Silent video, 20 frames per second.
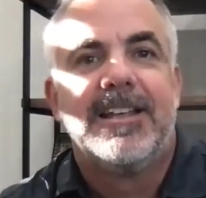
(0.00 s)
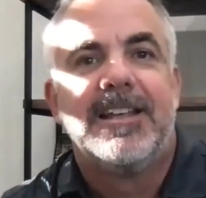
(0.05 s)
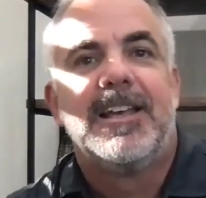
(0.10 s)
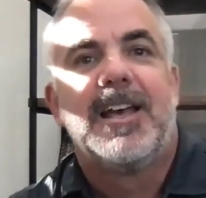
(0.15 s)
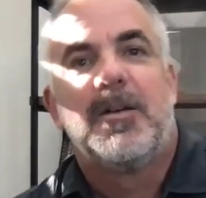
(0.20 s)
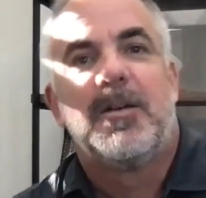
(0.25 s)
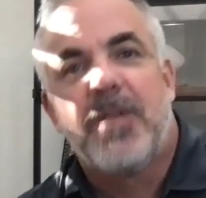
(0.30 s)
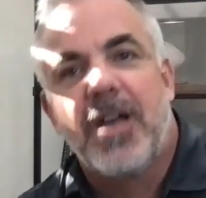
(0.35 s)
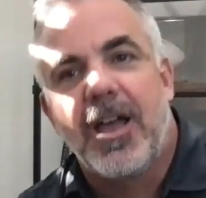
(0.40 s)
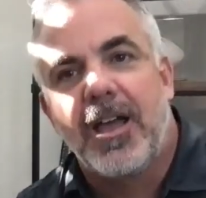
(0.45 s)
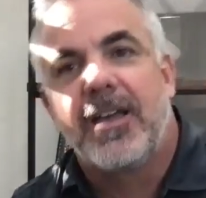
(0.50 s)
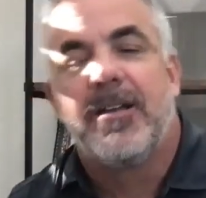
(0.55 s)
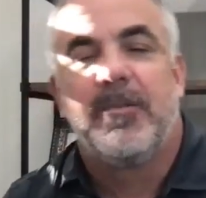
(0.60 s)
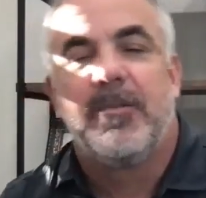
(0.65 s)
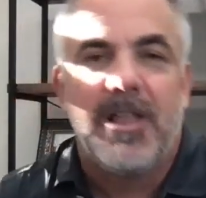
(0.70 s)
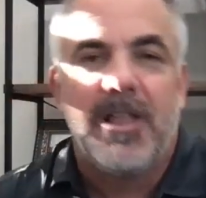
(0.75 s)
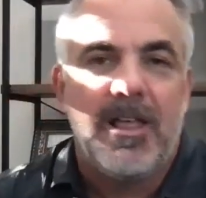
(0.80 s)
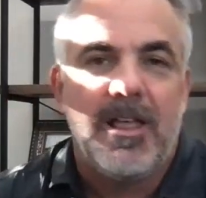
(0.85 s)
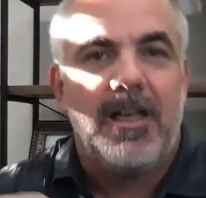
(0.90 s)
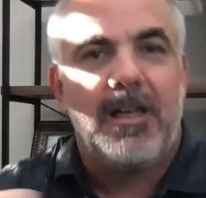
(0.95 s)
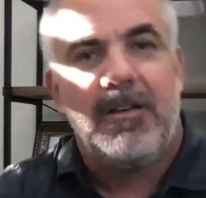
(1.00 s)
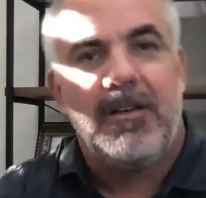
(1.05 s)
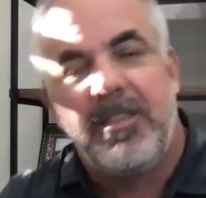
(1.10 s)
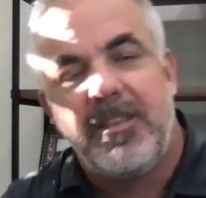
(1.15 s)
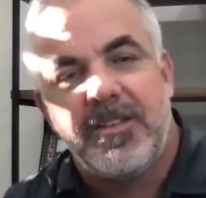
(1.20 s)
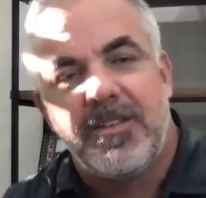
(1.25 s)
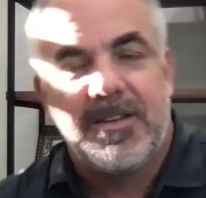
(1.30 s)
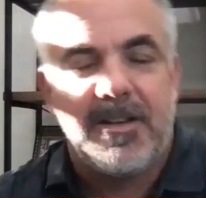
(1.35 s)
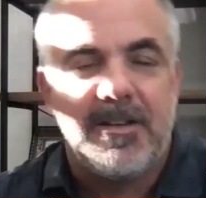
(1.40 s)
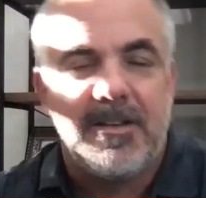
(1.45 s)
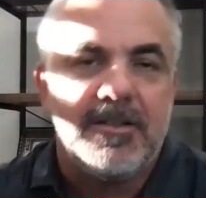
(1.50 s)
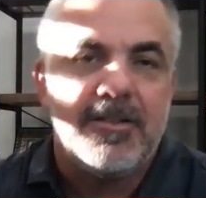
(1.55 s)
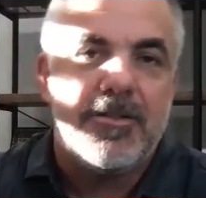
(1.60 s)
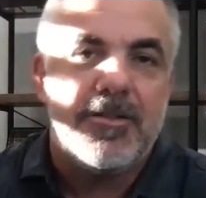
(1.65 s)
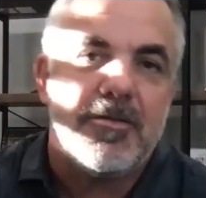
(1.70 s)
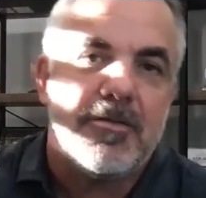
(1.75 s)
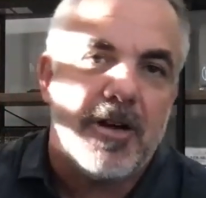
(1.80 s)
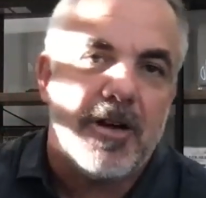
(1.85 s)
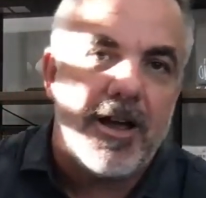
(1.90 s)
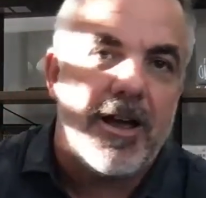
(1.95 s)
I'm not going to be, oh, this didn't
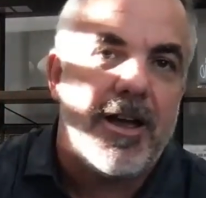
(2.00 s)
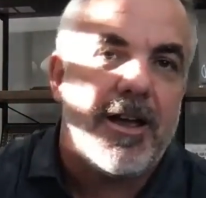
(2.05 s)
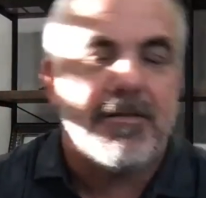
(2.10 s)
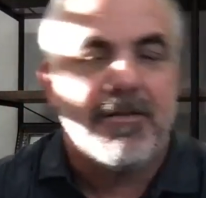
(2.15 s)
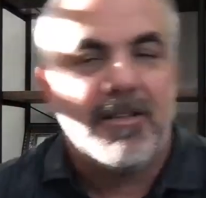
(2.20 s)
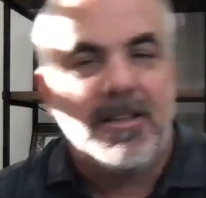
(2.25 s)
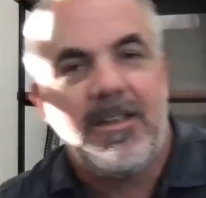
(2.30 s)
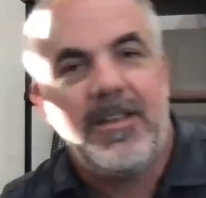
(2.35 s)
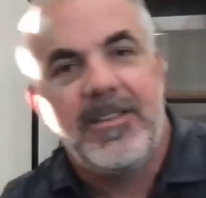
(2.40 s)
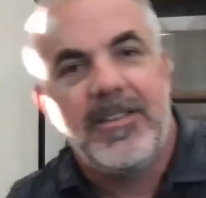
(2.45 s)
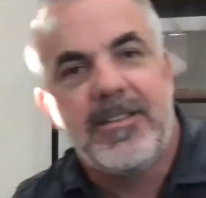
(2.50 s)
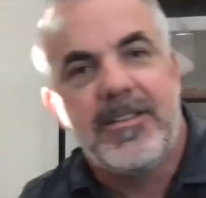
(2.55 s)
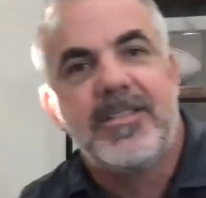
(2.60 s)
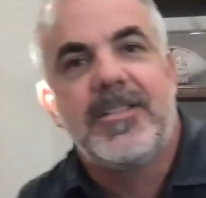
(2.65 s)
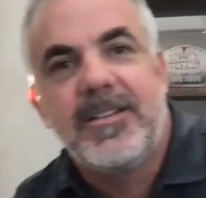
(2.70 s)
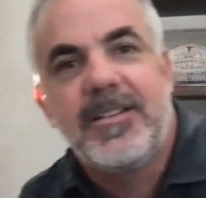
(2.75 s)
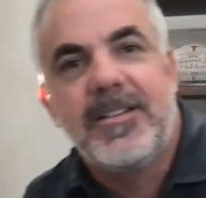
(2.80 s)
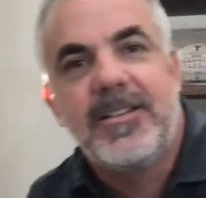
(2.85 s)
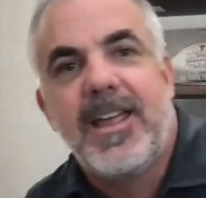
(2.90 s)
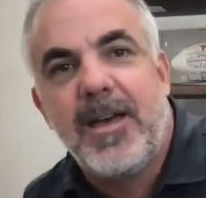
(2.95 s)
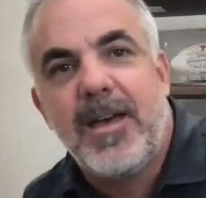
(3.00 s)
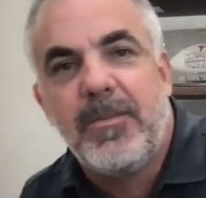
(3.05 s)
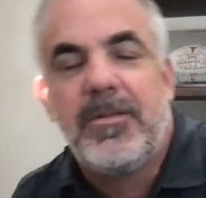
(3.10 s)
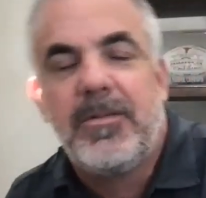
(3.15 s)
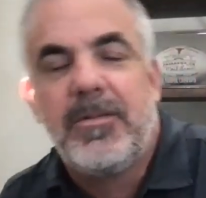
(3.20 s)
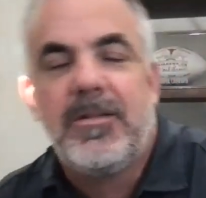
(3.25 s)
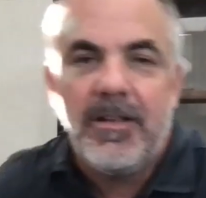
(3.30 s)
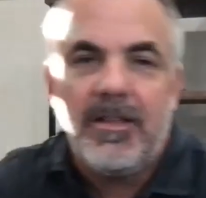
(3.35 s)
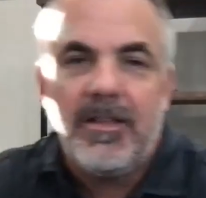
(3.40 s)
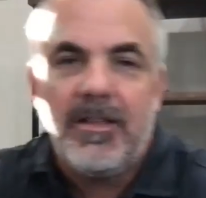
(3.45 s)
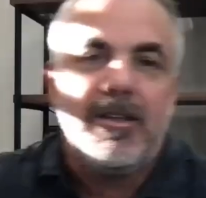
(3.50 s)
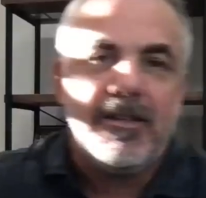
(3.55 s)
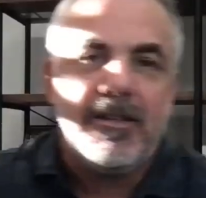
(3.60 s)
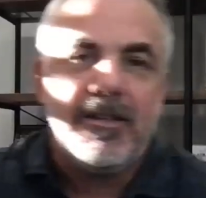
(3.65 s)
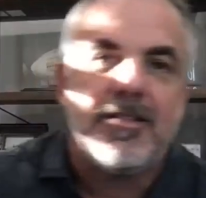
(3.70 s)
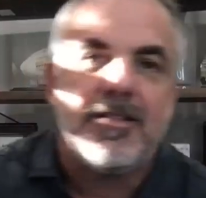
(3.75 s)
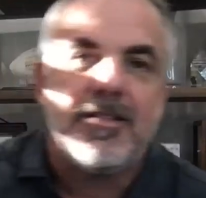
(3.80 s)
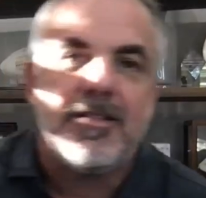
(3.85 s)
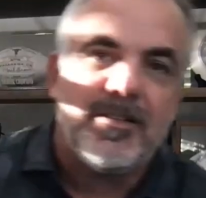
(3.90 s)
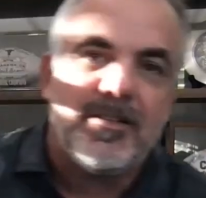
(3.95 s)
do right. No, this didn't happen. Oh,
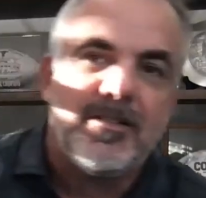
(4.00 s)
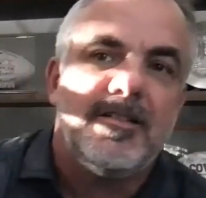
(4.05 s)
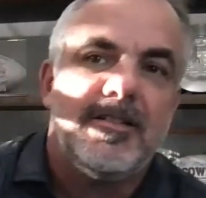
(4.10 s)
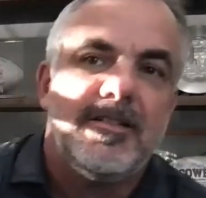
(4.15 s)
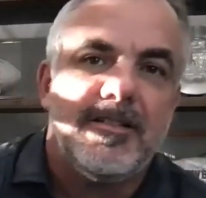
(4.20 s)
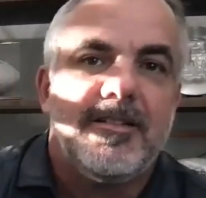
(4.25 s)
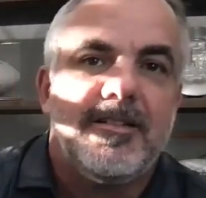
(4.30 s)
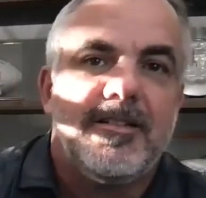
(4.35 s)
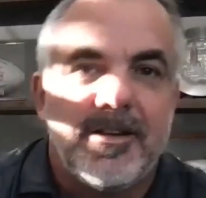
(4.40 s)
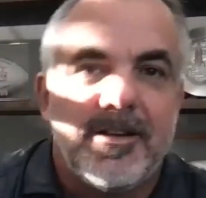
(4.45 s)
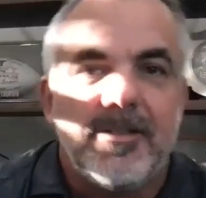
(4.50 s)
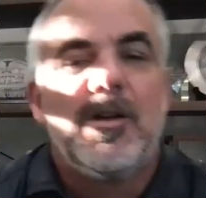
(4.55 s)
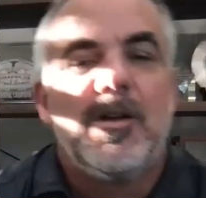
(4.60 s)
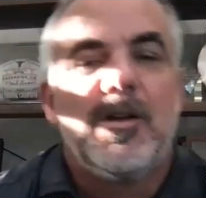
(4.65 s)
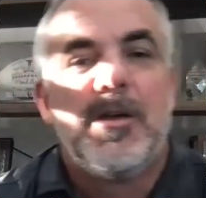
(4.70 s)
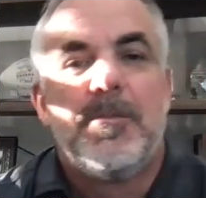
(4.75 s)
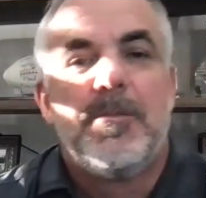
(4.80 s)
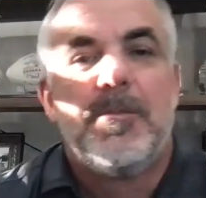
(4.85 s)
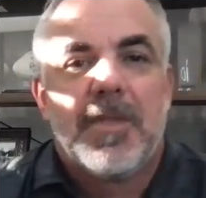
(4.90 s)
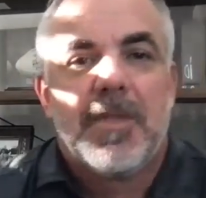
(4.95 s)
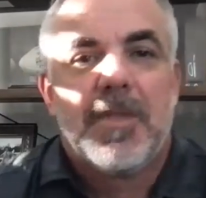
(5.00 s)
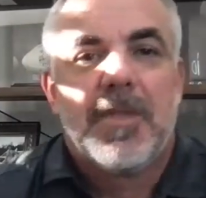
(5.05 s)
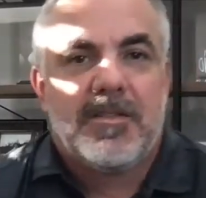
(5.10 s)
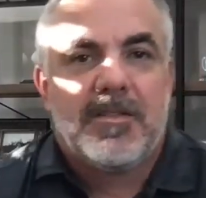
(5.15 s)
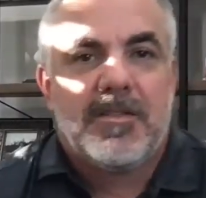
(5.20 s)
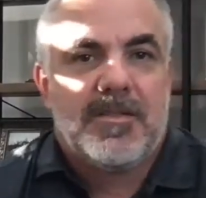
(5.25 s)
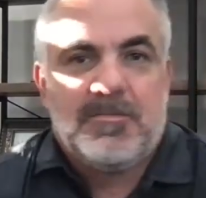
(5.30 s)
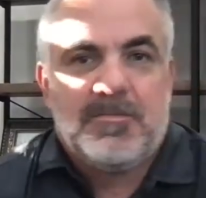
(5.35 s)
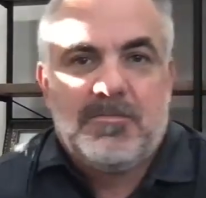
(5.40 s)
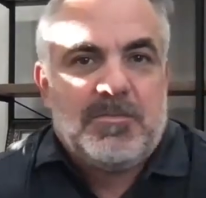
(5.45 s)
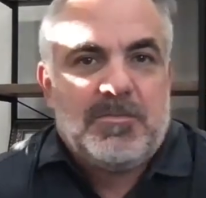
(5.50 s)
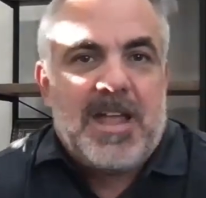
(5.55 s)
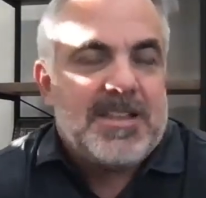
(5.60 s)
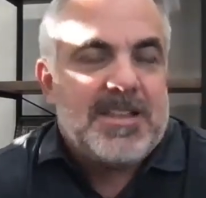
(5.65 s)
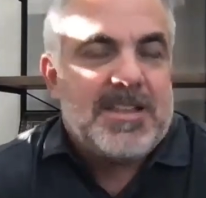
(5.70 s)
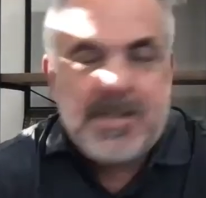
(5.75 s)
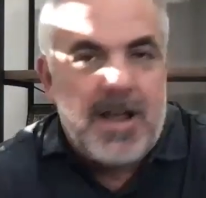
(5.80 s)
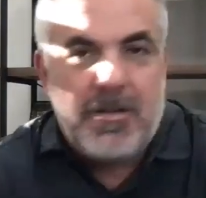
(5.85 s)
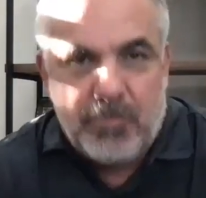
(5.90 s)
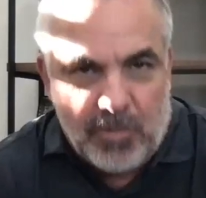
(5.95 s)
this didn't,
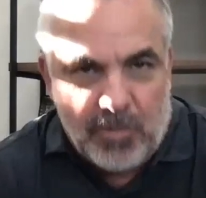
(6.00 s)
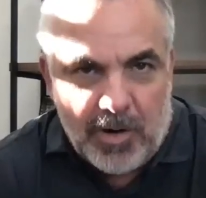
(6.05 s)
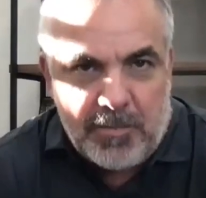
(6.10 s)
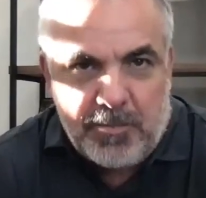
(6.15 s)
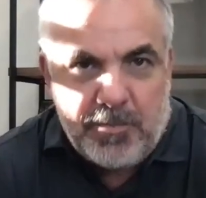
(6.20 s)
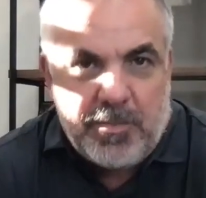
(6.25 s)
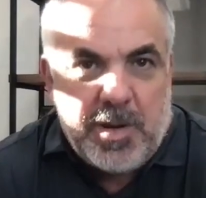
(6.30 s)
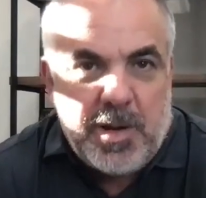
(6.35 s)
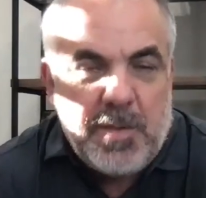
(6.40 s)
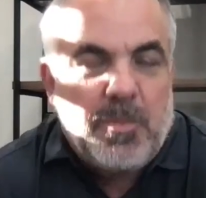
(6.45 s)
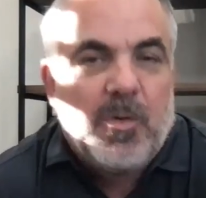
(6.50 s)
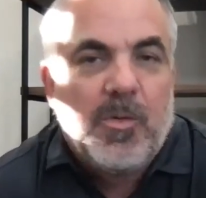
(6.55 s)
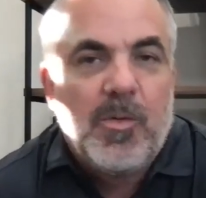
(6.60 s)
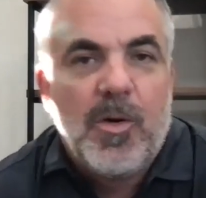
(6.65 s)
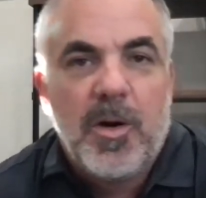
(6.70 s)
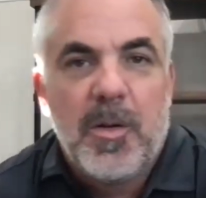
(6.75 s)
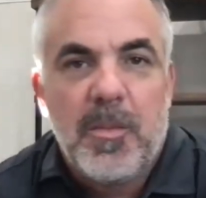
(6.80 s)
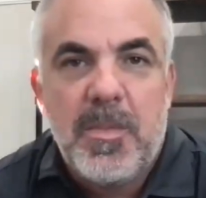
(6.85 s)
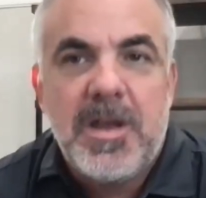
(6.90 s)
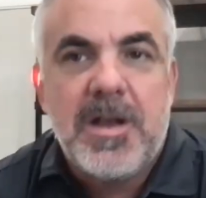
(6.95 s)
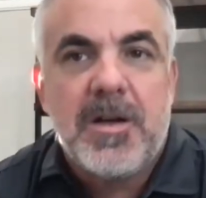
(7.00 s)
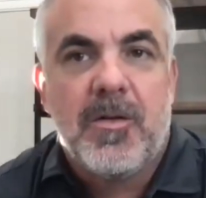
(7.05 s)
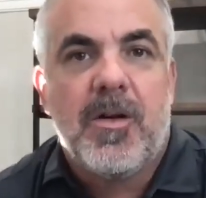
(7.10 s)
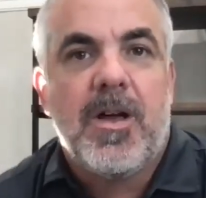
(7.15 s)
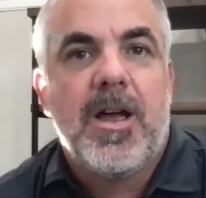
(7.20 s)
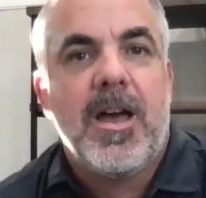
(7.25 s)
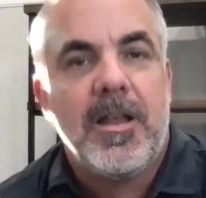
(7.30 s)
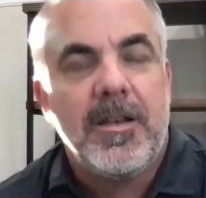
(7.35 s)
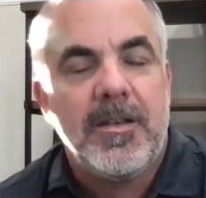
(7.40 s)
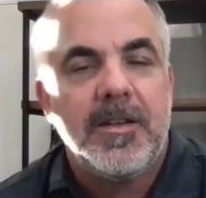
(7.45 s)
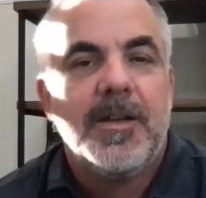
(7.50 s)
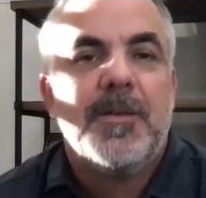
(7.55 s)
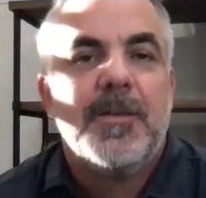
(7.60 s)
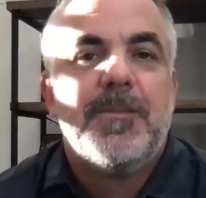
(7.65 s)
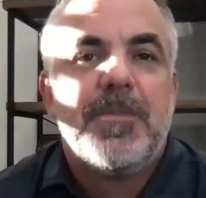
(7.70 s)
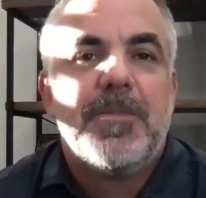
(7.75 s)
that's not what people want to be around.